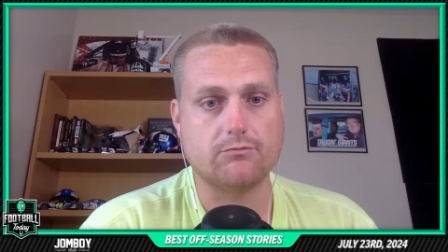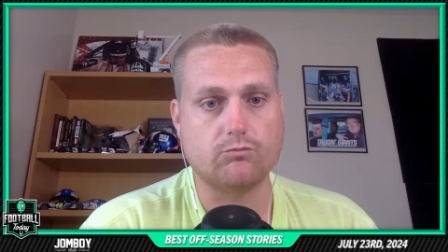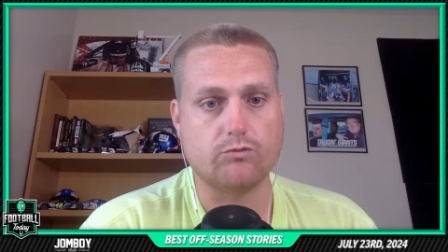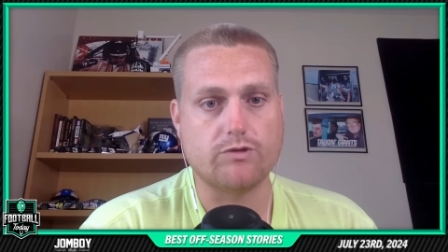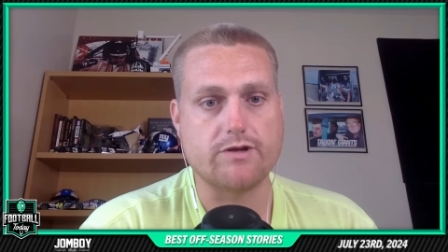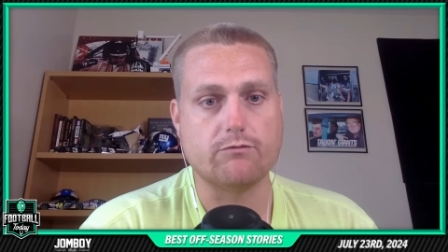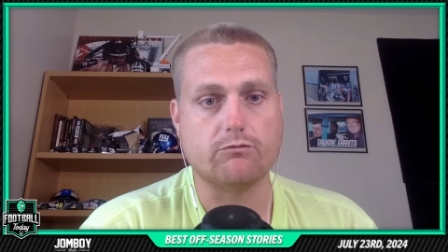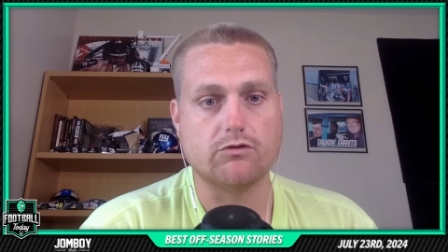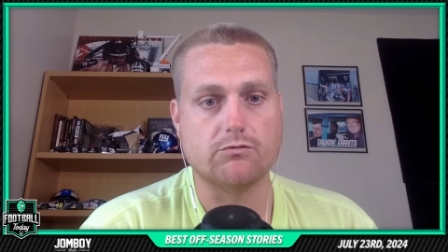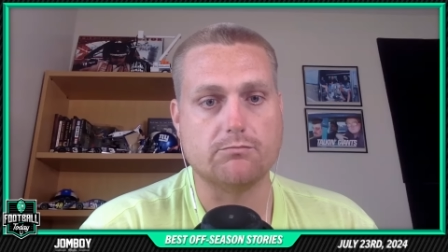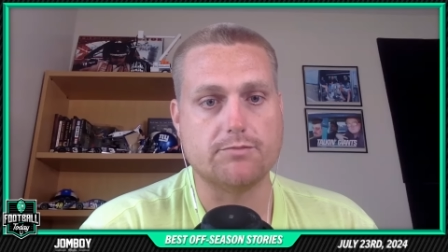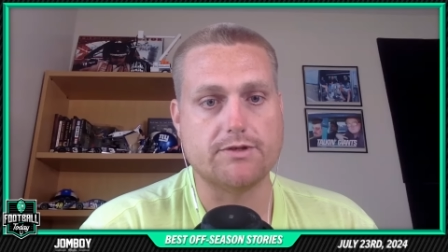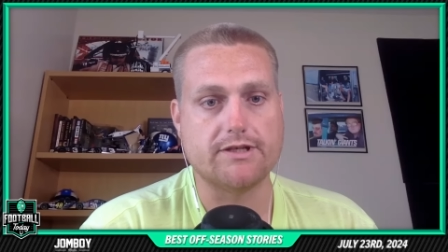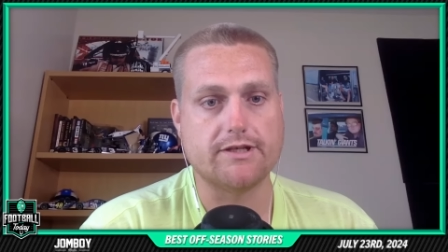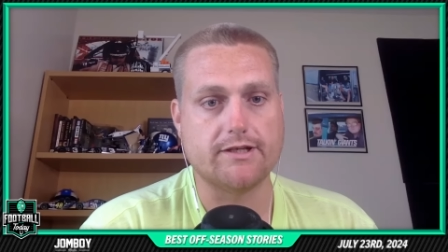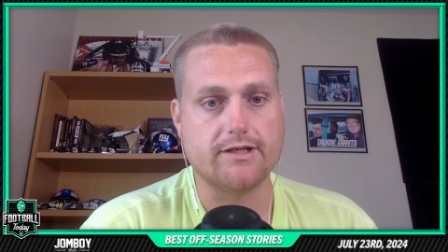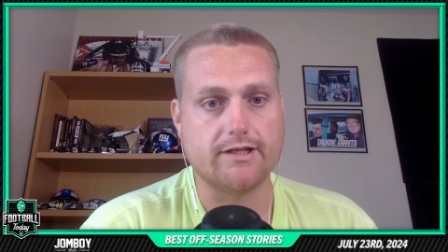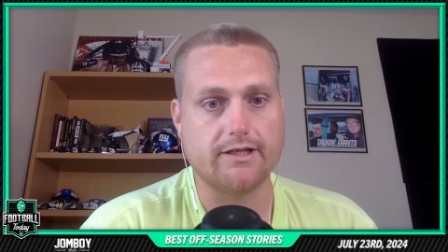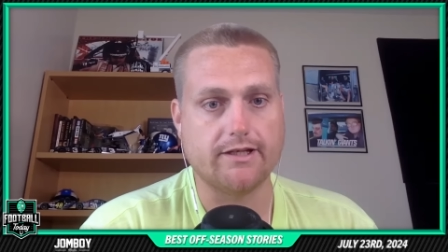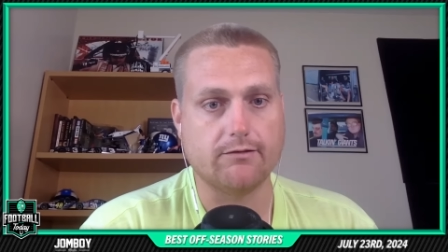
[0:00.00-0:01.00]
we will
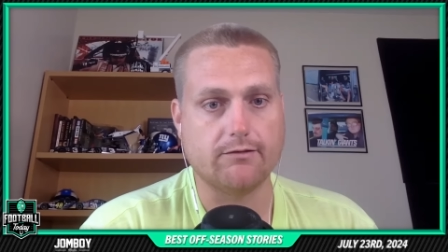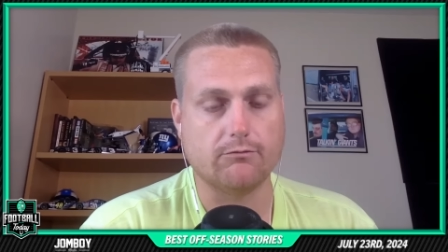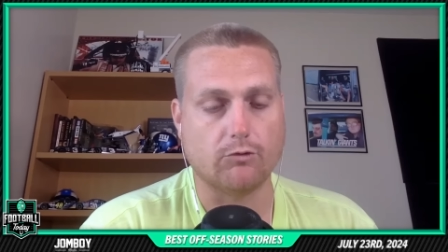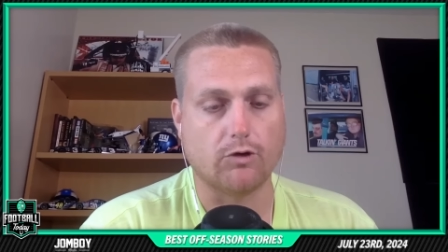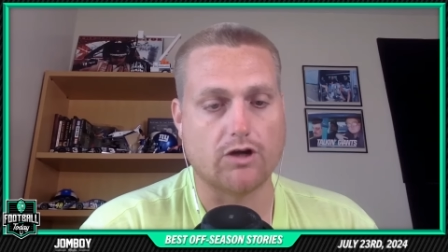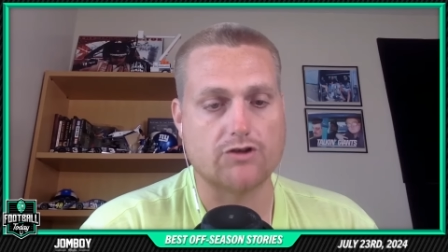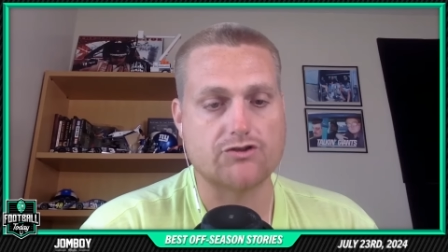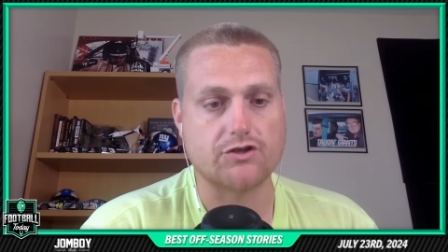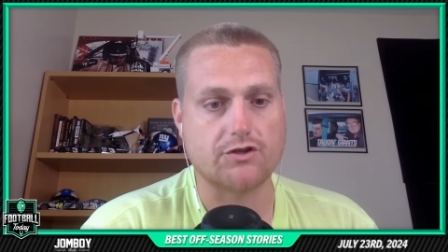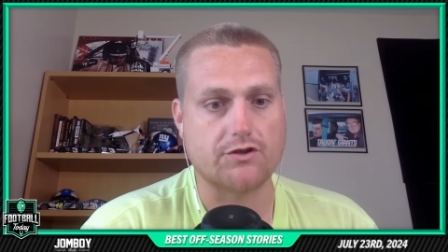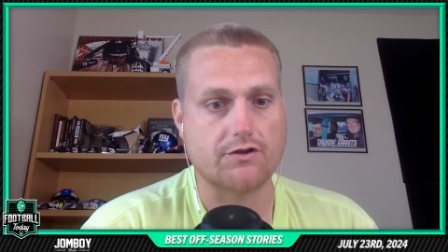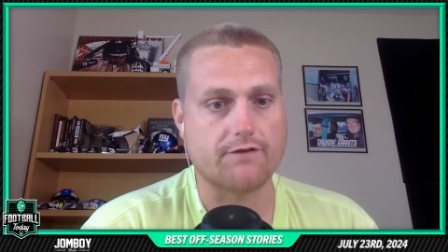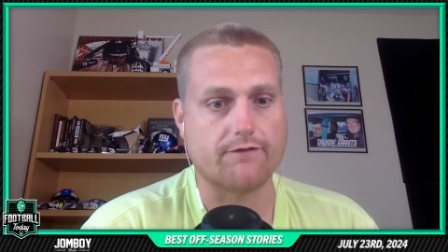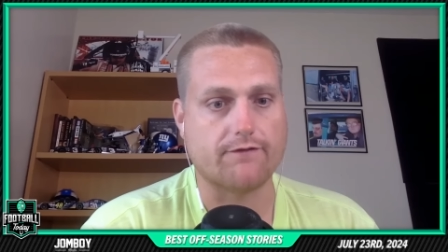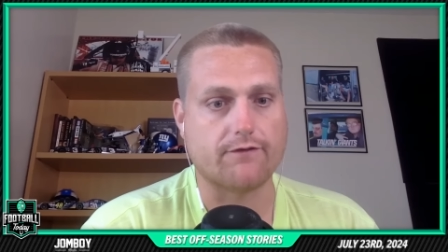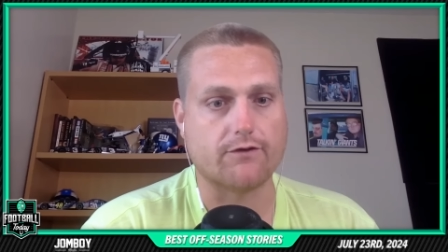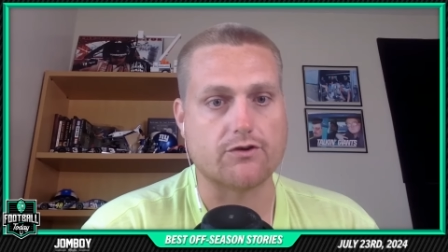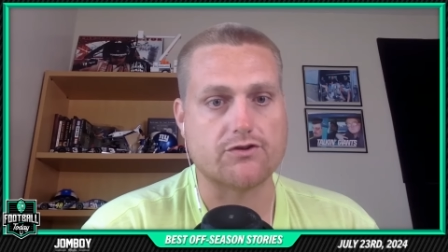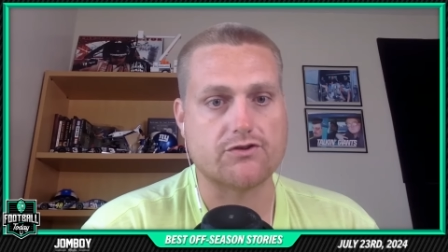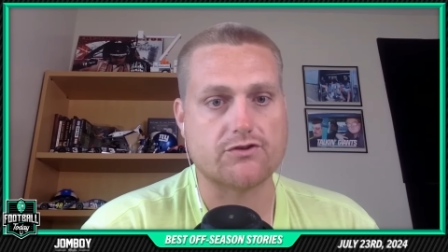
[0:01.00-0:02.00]
be watching the
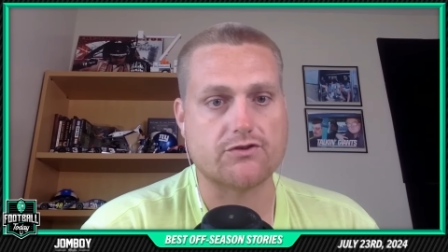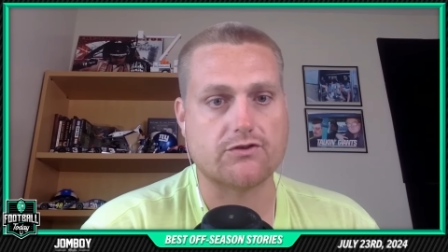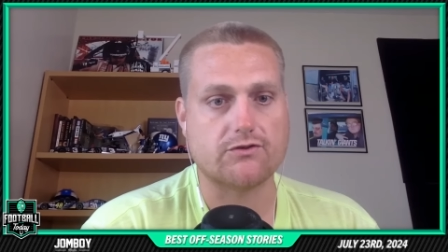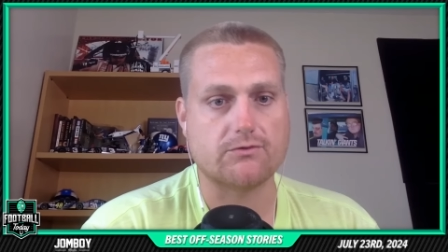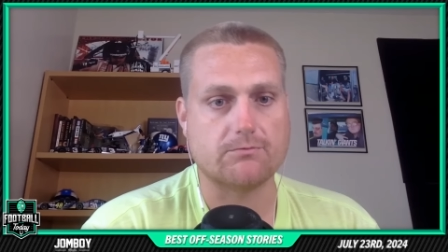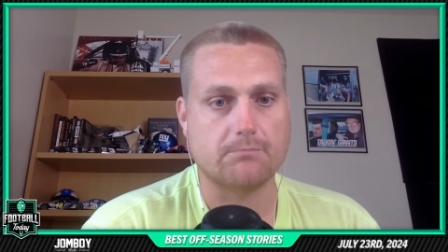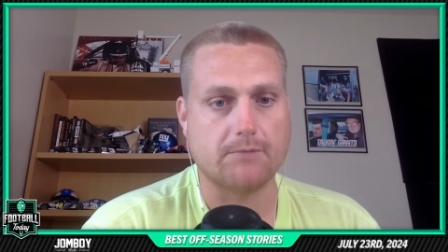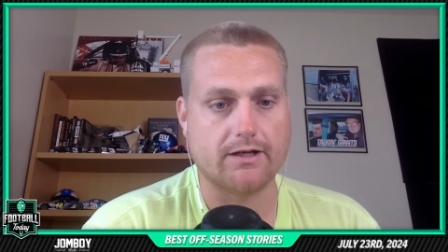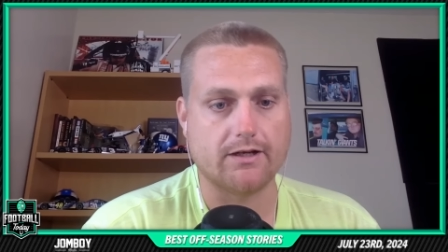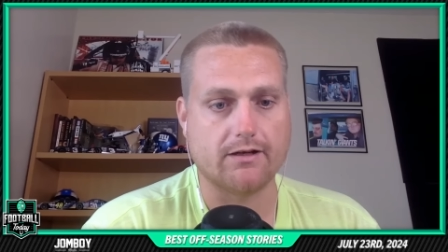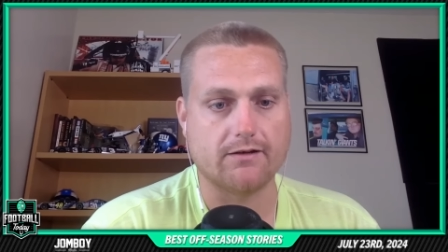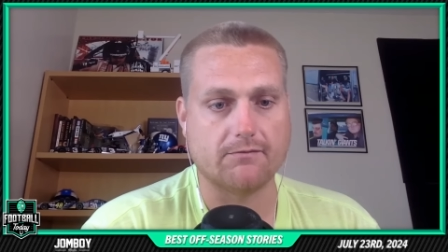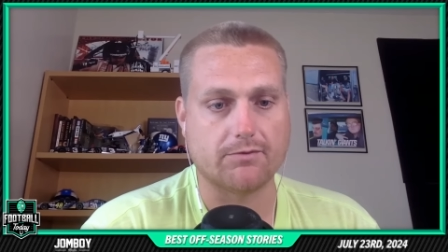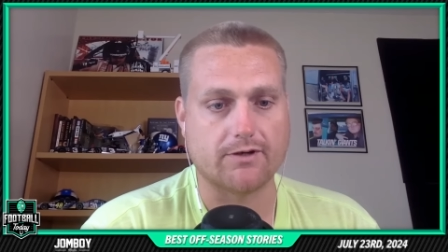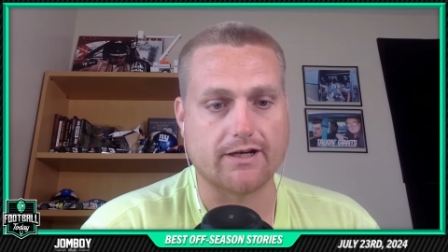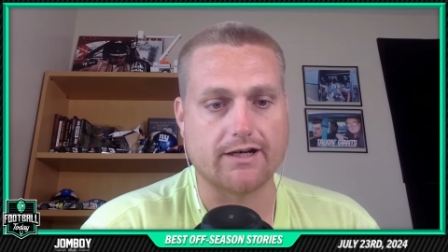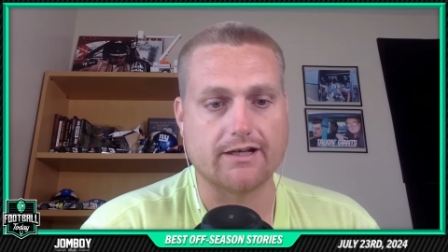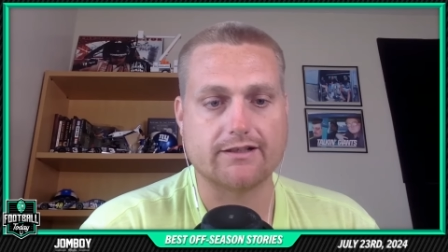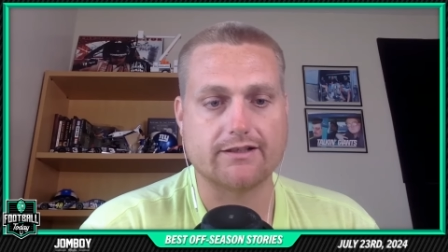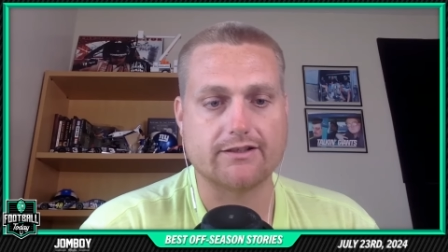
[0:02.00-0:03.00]
first minute of
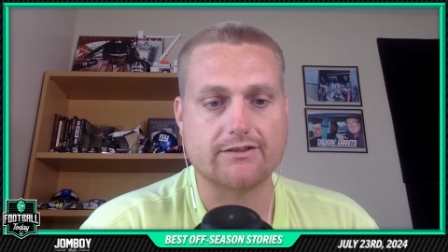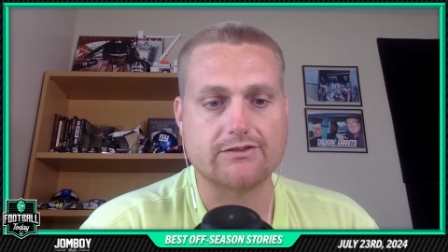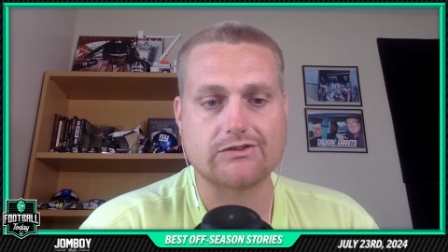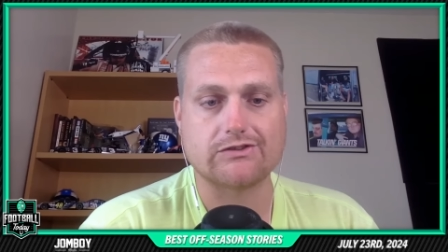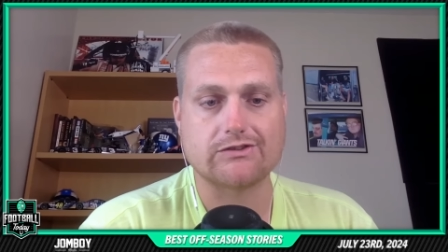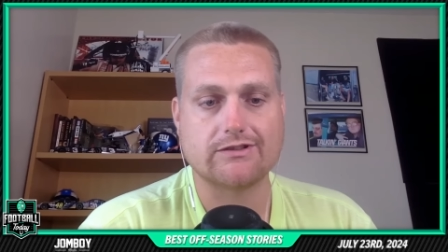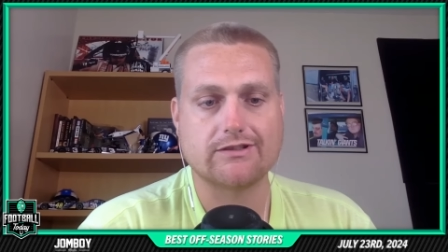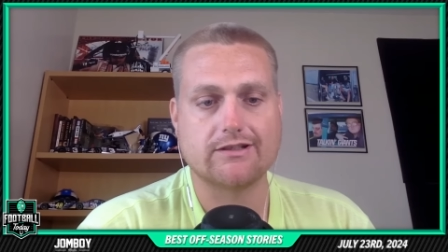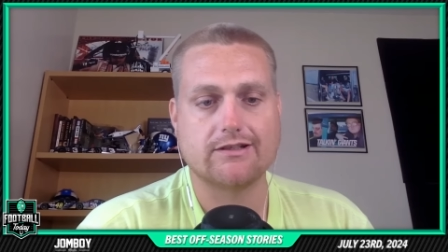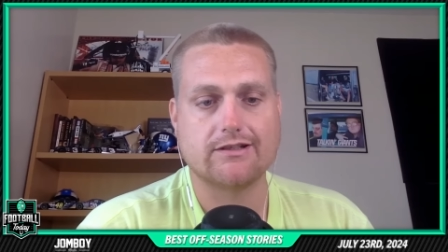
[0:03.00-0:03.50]
practice.